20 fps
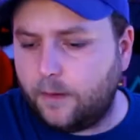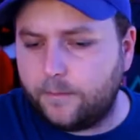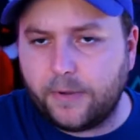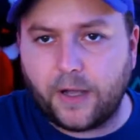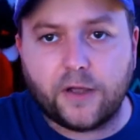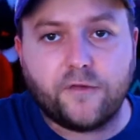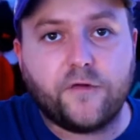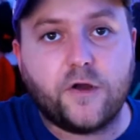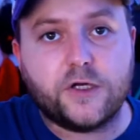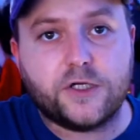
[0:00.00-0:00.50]
But
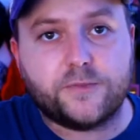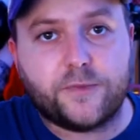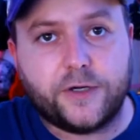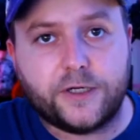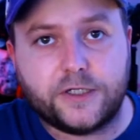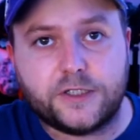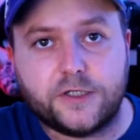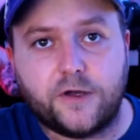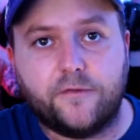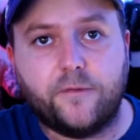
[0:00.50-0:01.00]
if I just bring the
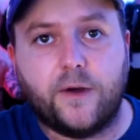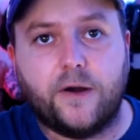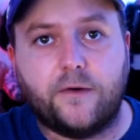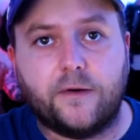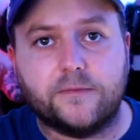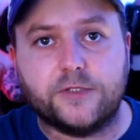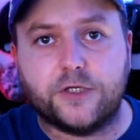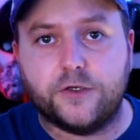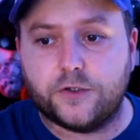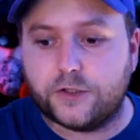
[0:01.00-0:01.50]
software up
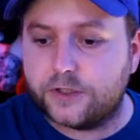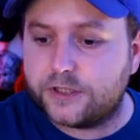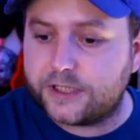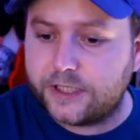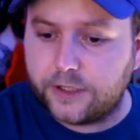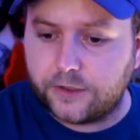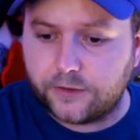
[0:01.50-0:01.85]
so you can see it on